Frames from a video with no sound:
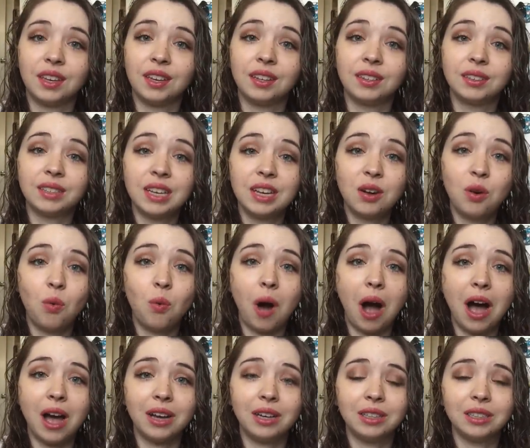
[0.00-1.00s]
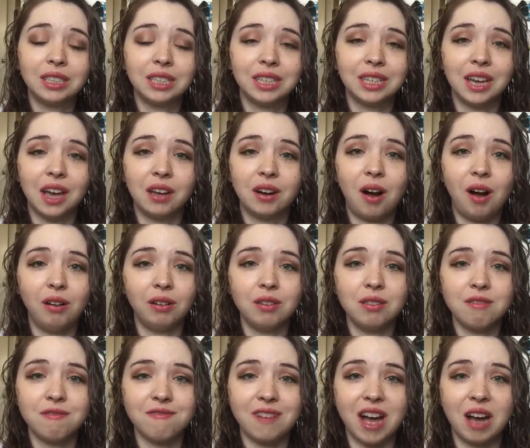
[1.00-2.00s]
It'll take a while to get all
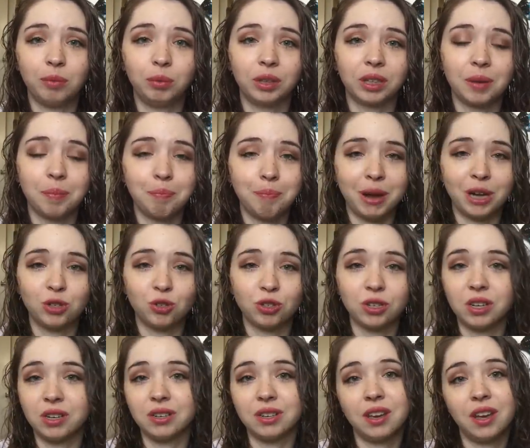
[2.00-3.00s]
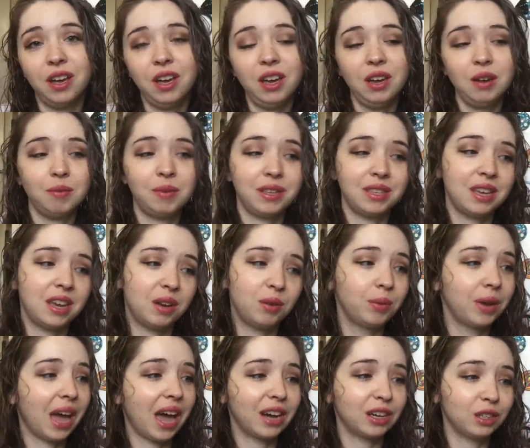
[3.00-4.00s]
the fabric measured and cut, but then
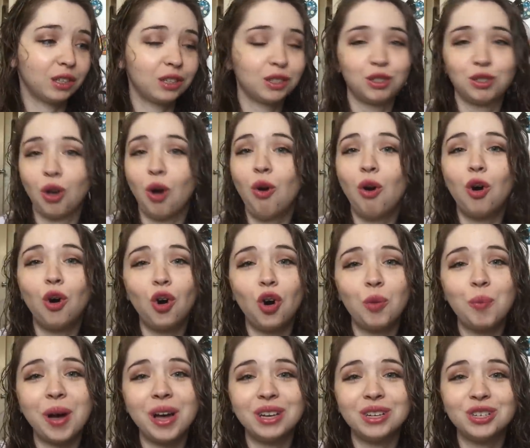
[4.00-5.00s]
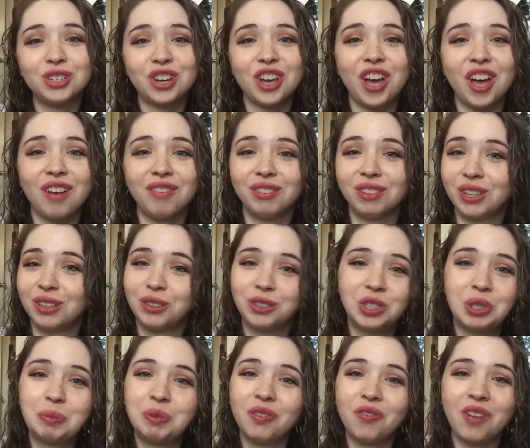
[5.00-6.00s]
we gotta sew a whole bunch of little
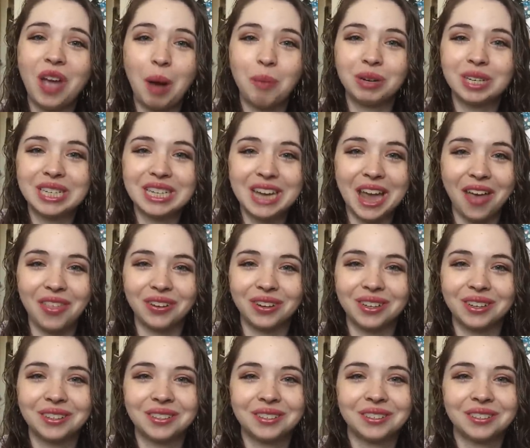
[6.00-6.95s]
tubes of fabric together.